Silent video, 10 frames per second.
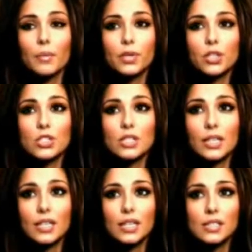because the
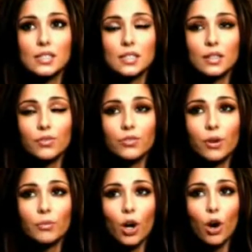heat
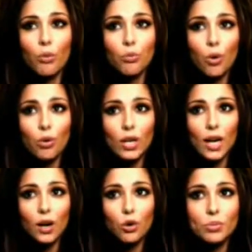from the hot
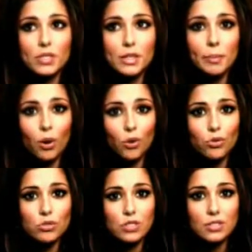water opens your
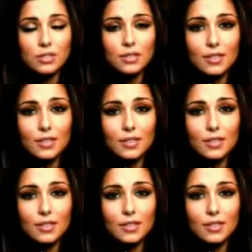pores